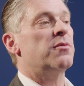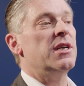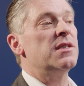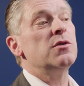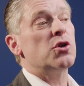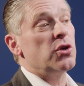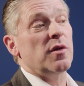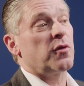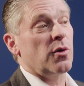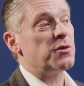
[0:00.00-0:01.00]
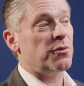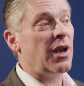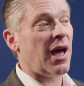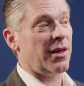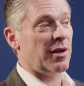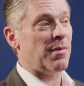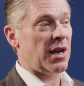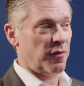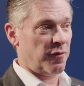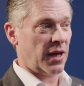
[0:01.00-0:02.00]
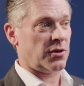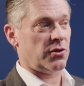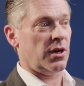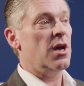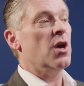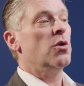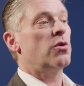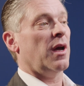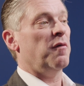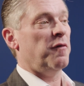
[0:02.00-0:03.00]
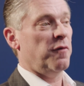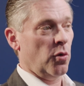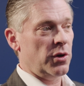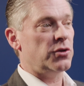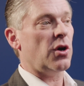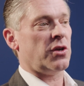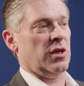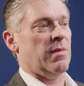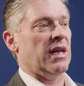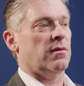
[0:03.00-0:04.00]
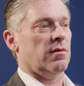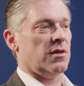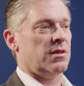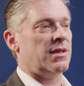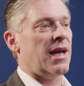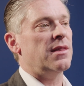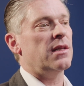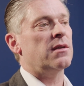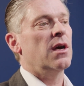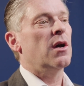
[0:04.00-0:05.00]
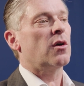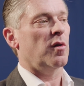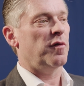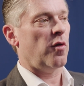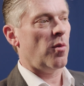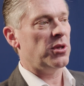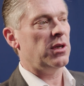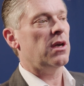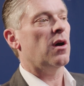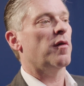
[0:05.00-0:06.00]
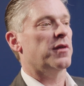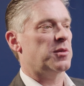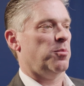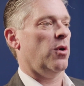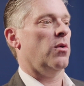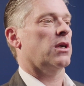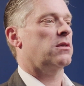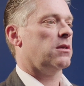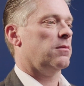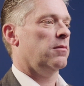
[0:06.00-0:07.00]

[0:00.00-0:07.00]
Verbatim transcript: reason you should of course rely on a manufacturer who can fully document the standard conformity of its products.